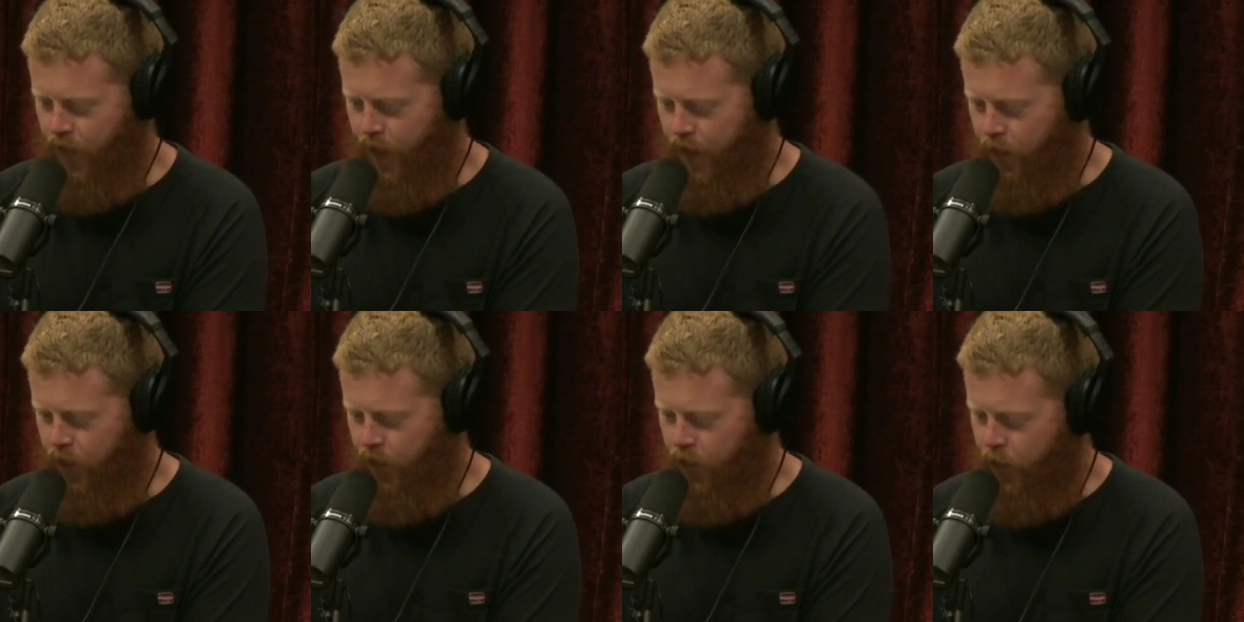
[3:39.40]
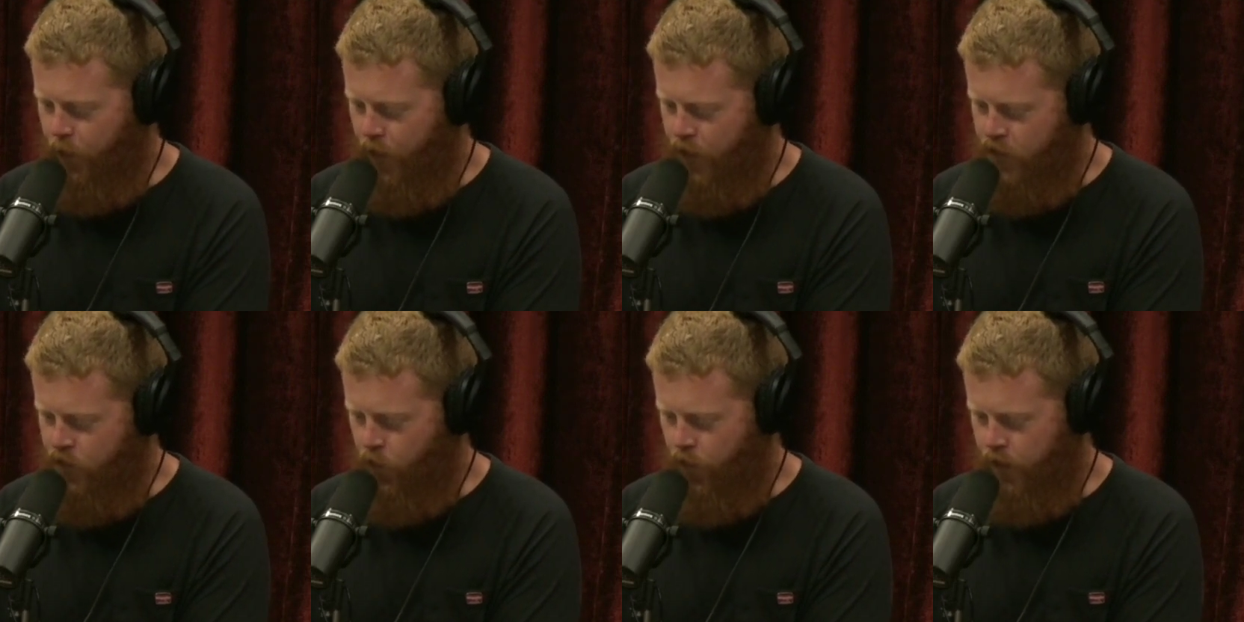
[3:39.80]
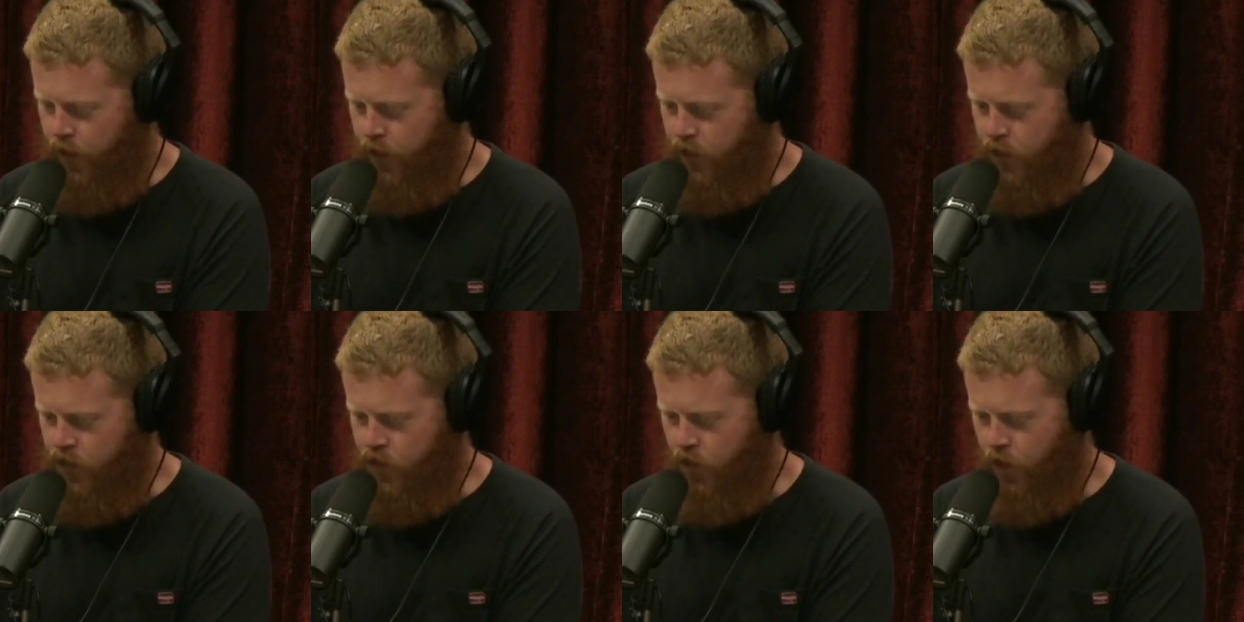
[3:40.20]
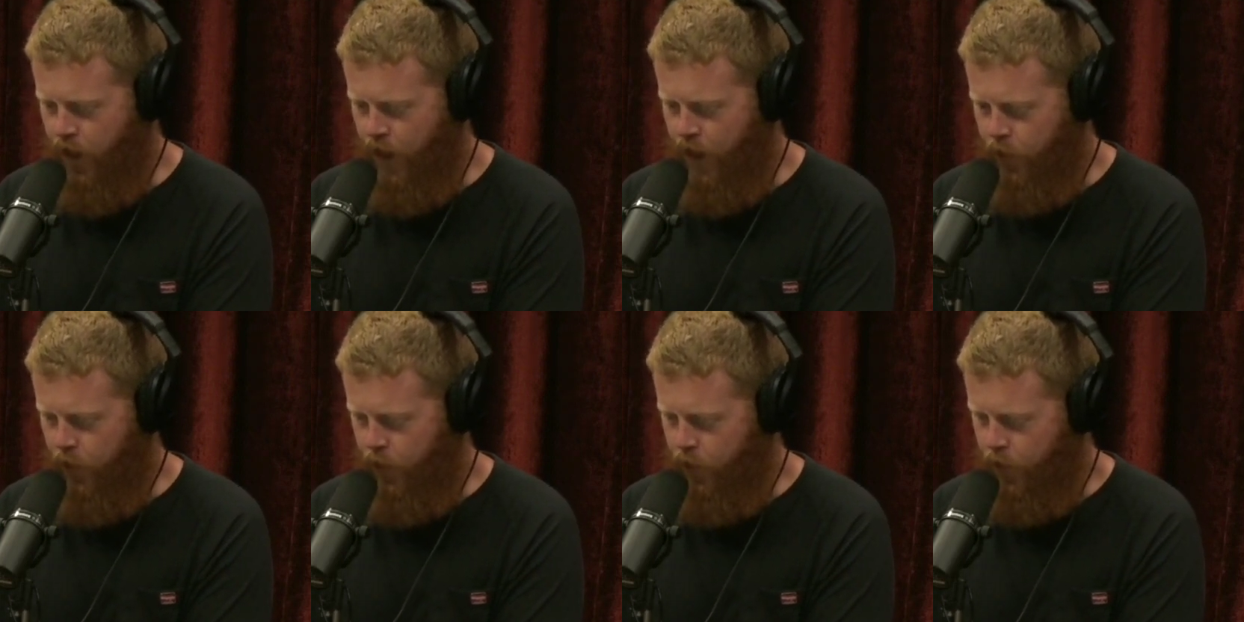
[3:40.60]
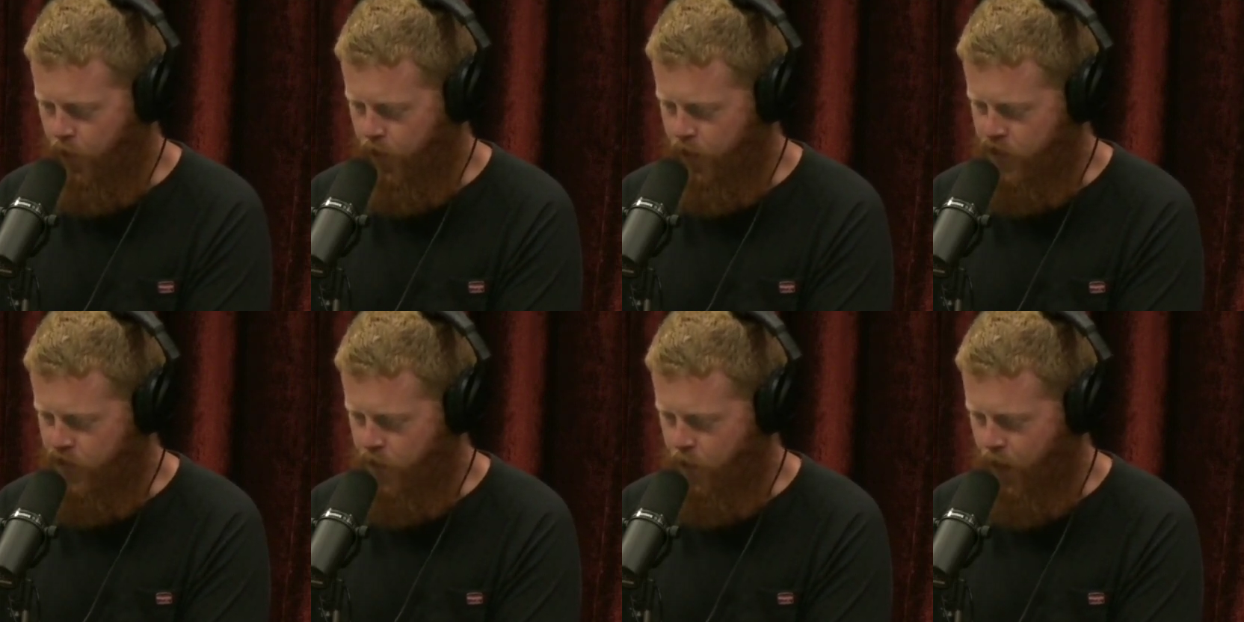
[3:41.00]
don't know the best way to describe it, but
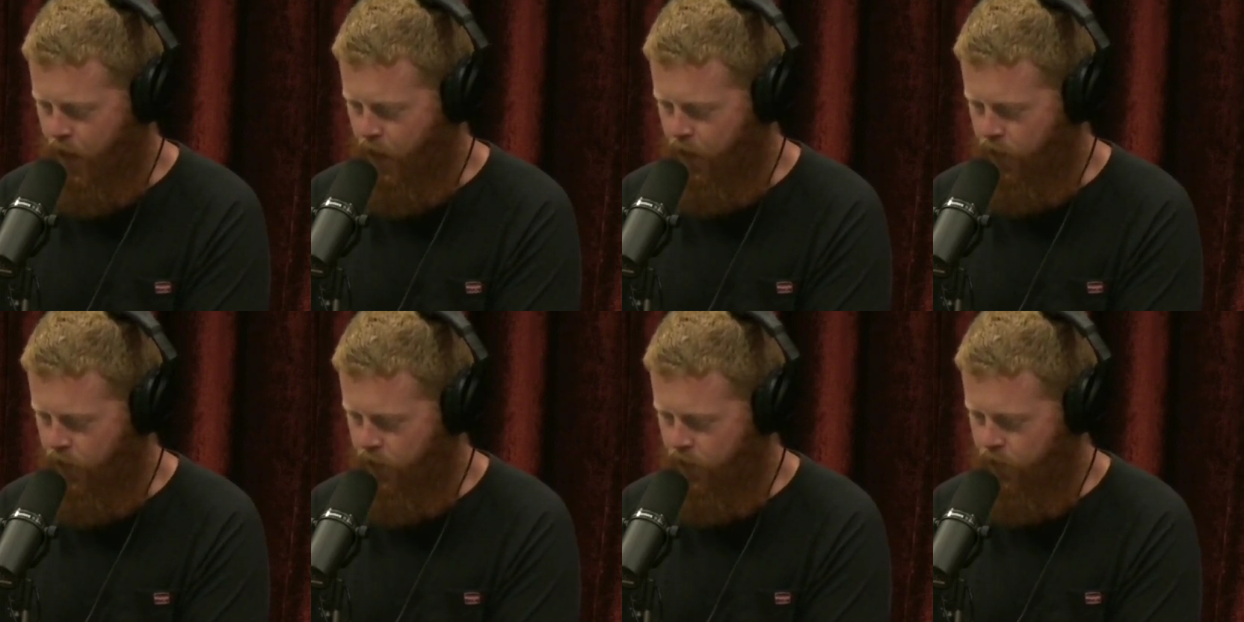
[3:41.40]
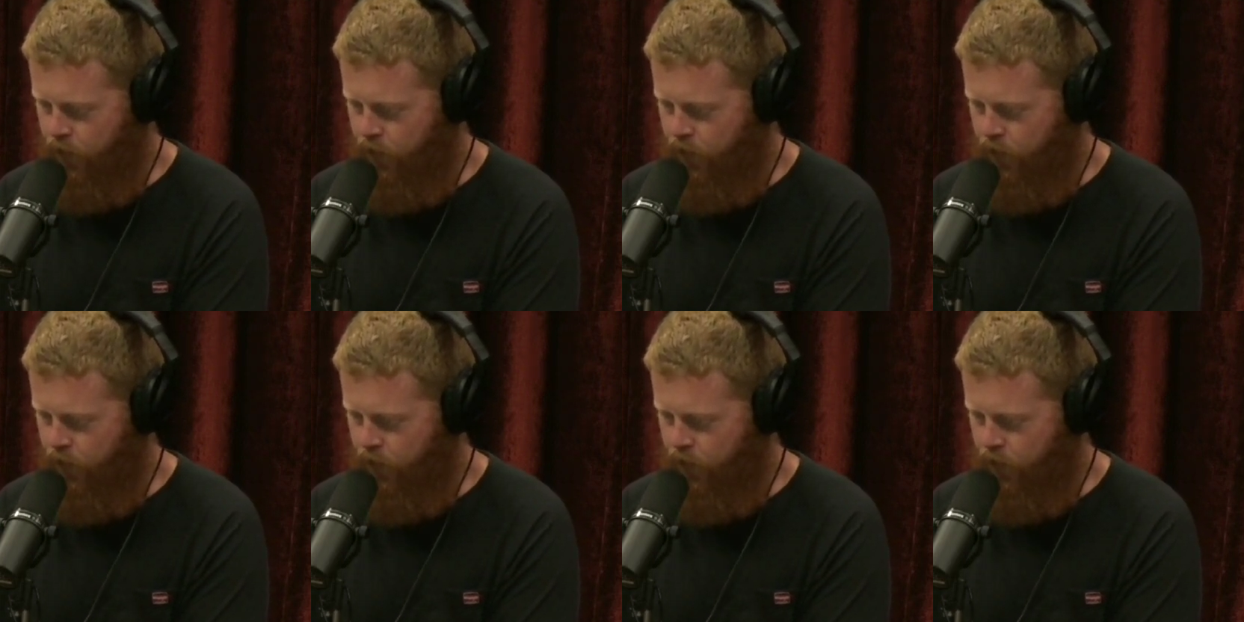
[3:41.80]
it's about